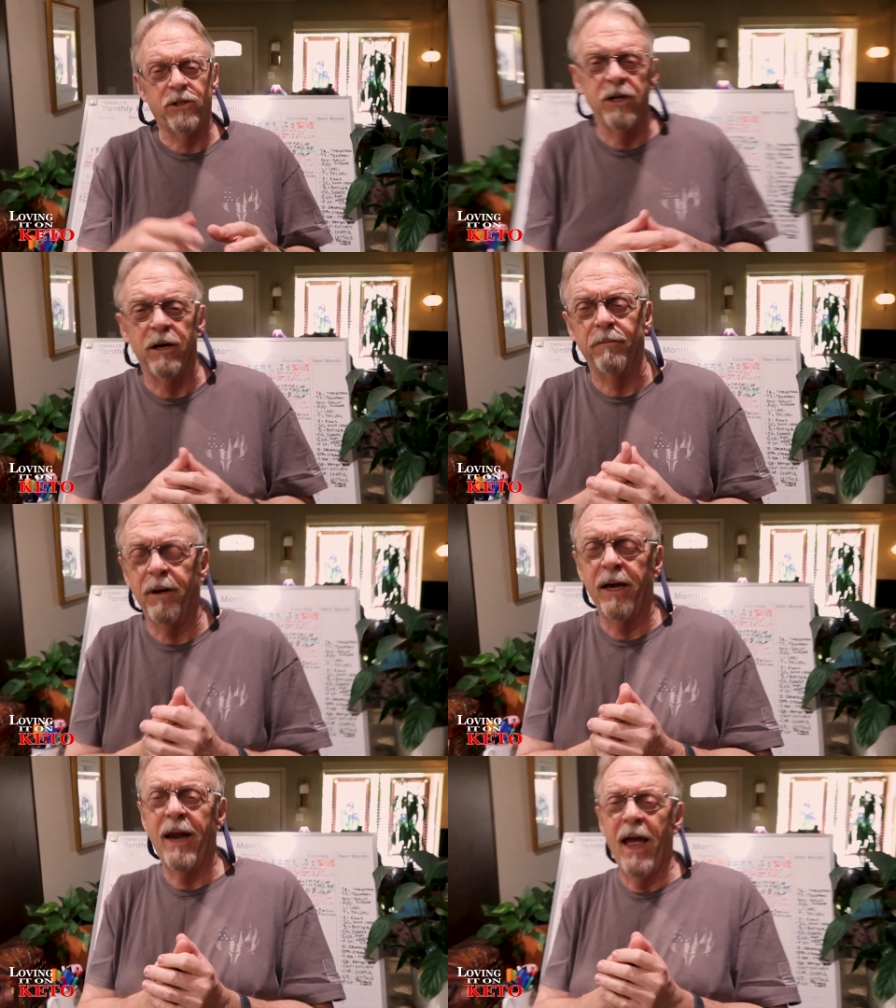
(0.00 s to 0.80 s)
chip.
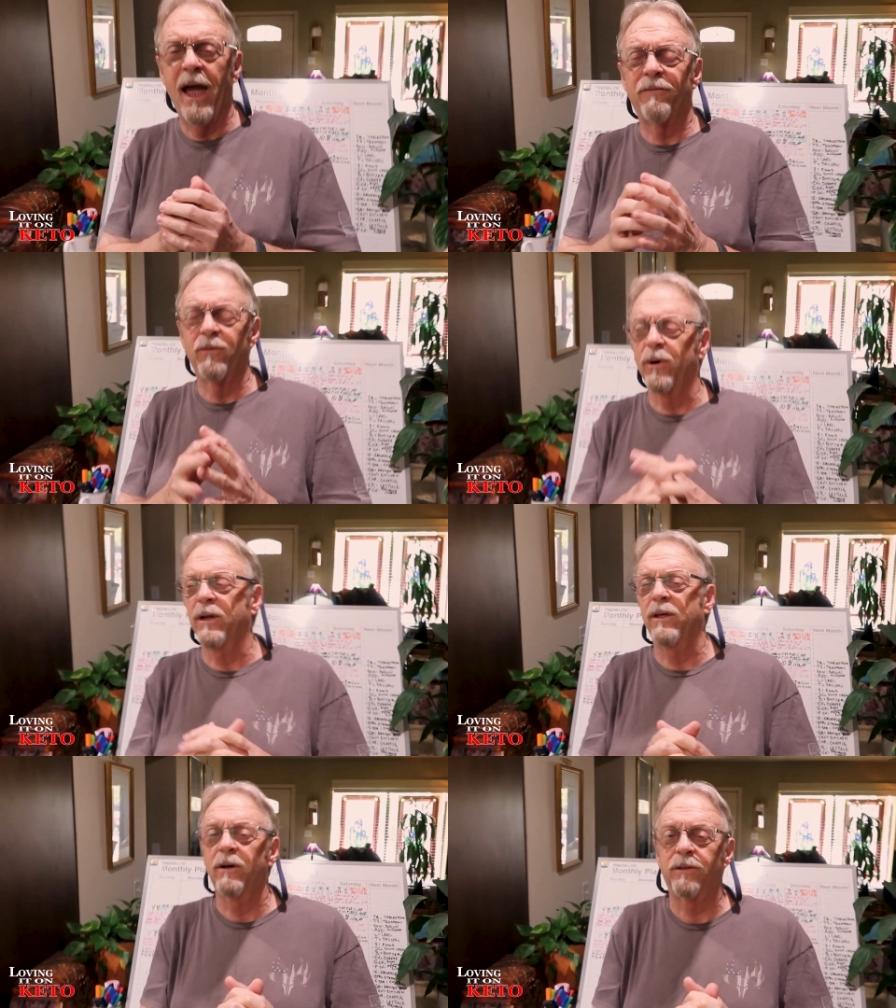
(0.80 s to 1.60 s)
I had a half of one
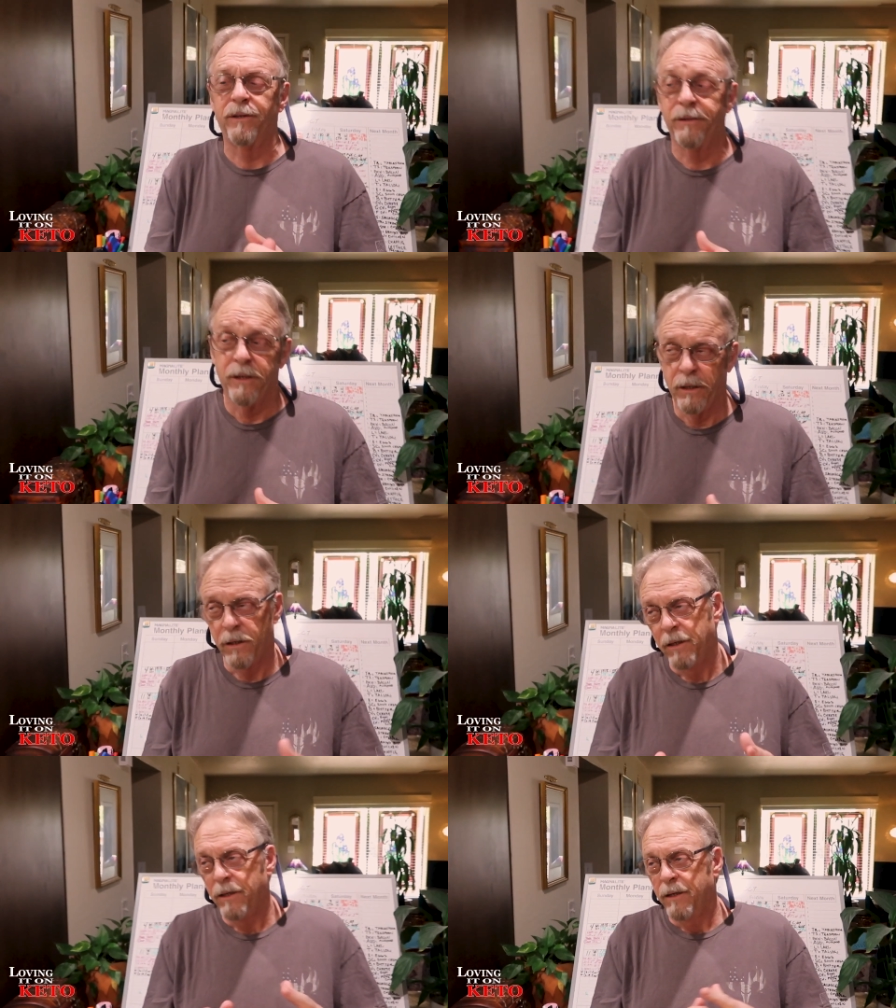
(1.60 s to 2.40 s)
of those, and
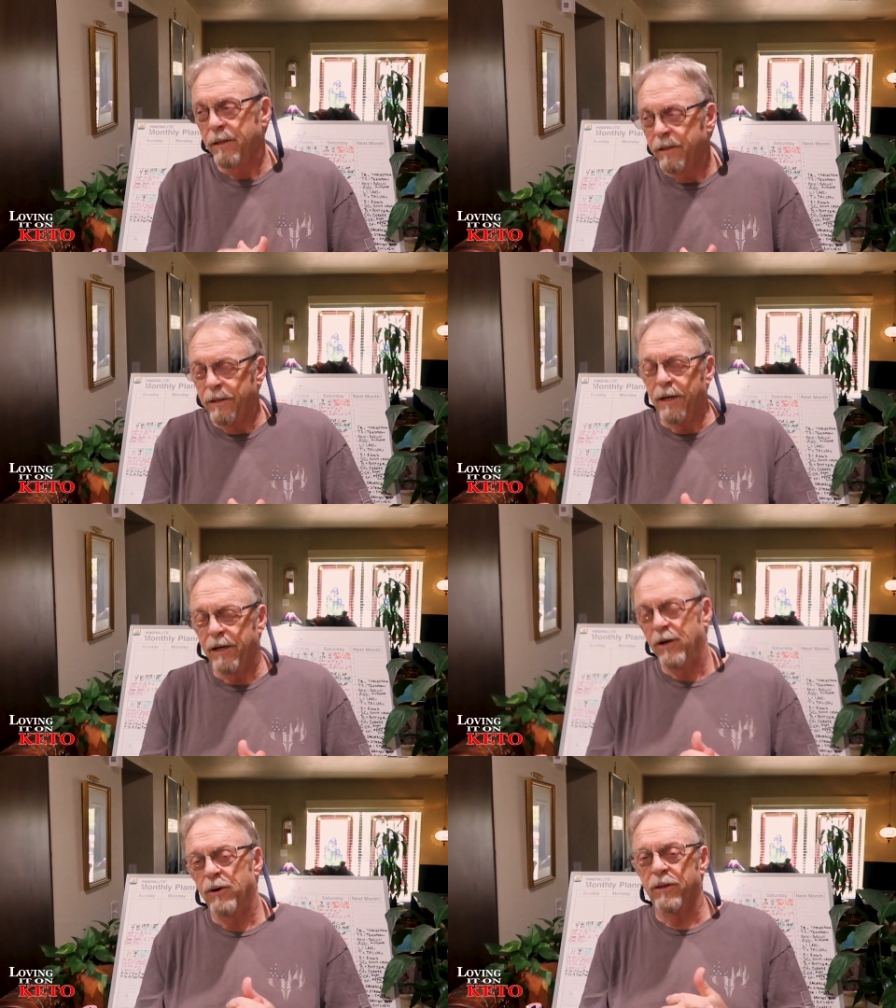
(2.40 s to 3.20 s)
I
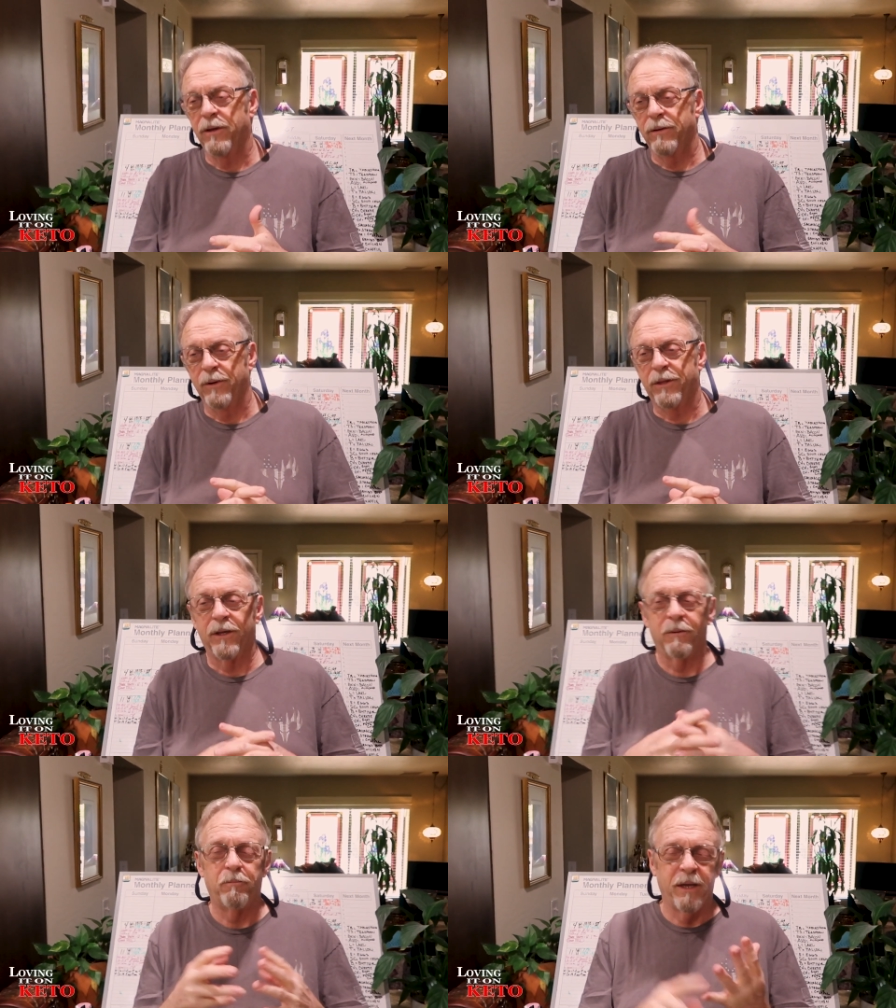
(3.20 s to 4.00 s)
know. The, and it
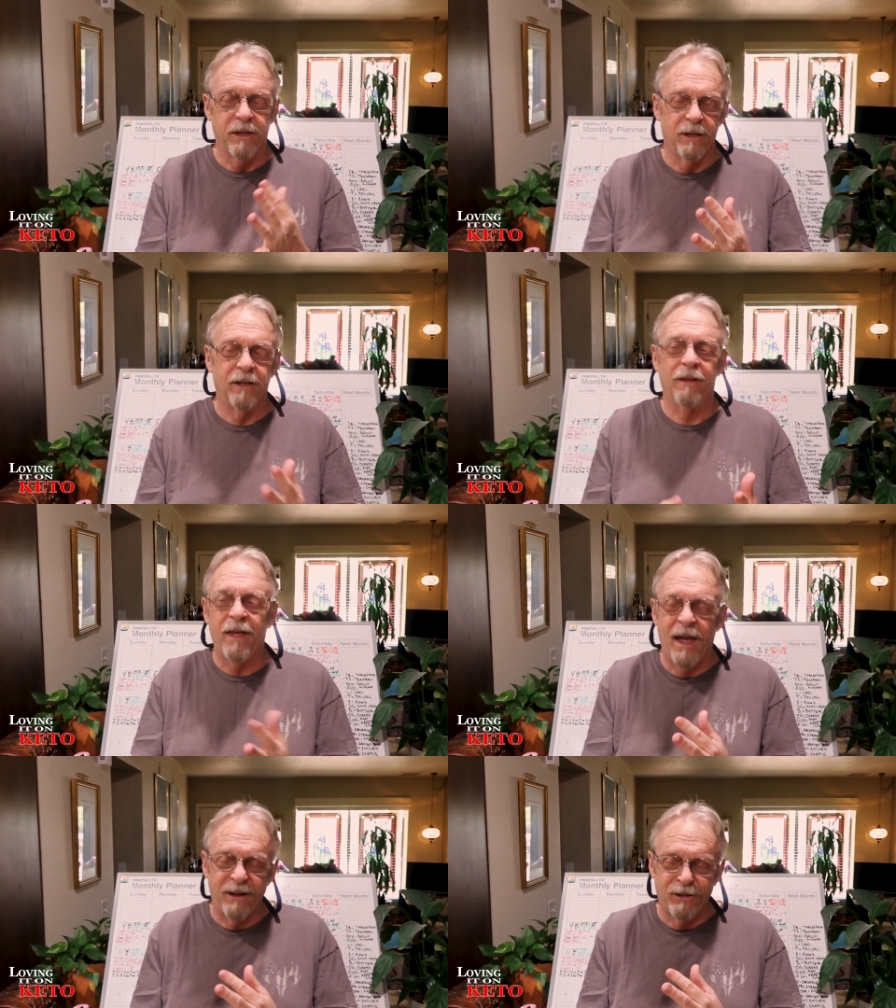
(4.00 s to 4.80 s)
was later. On
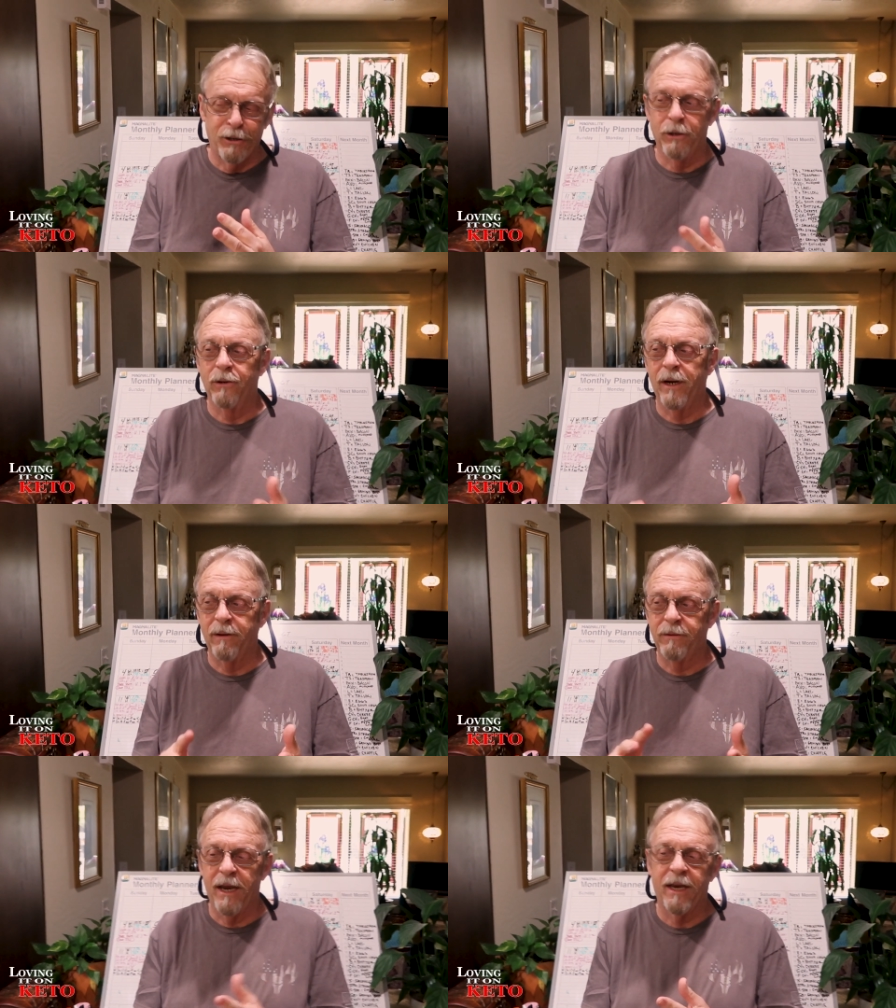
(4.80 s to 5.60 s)
that too, and
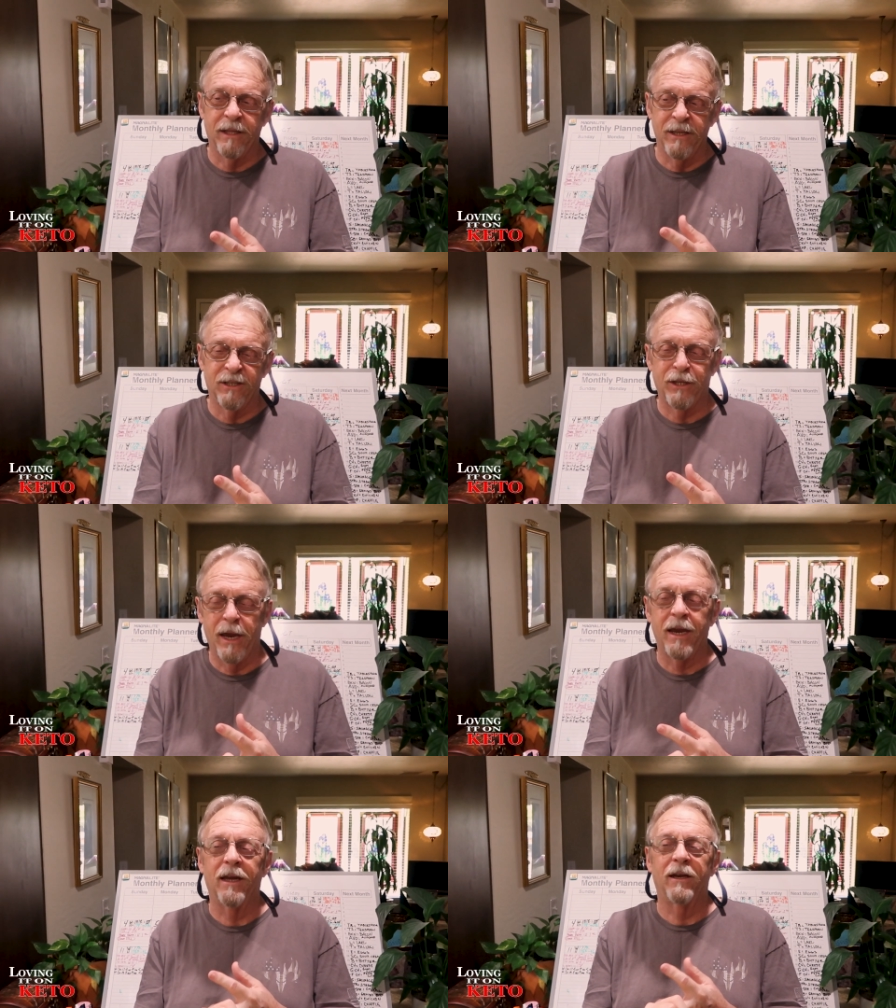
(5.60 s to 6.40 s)
I've taken this
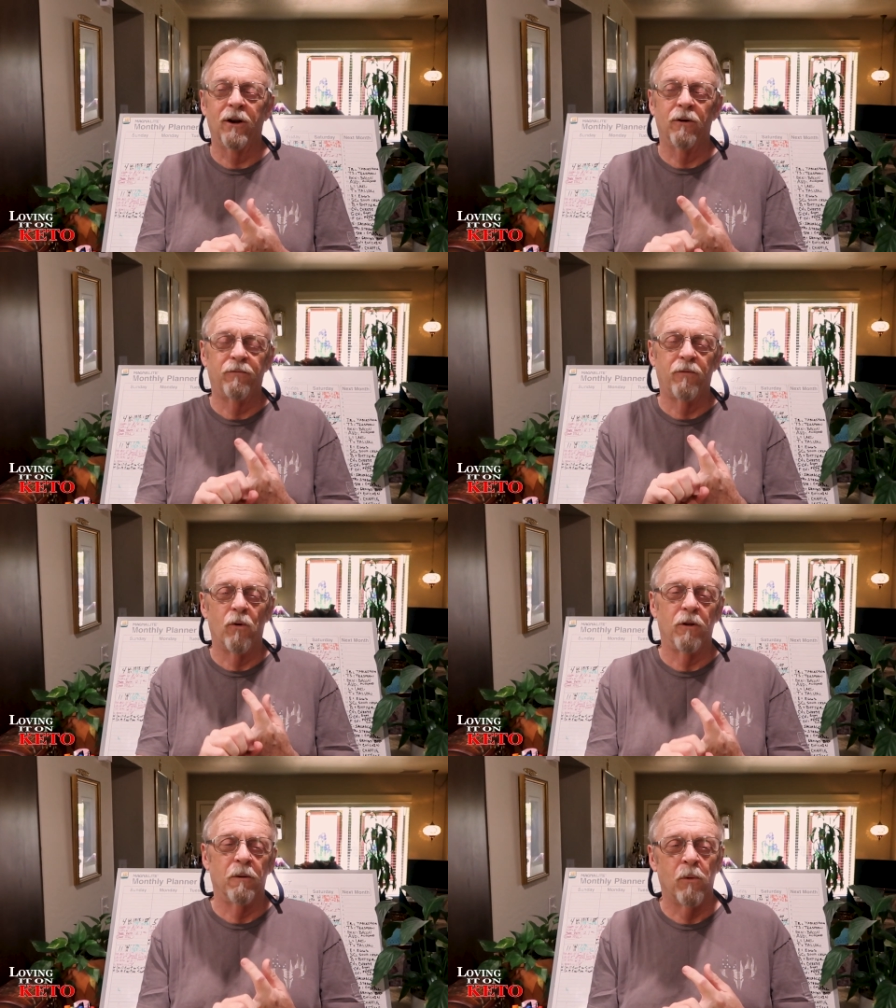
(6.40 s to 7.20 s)
thing at you know four in the